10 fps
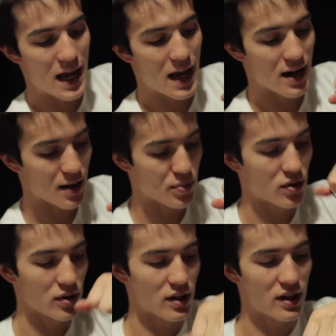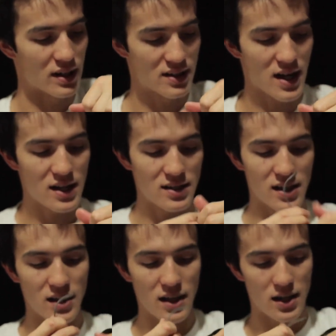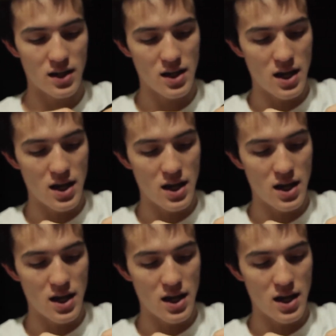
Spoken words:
and I pull it in as tight as I can,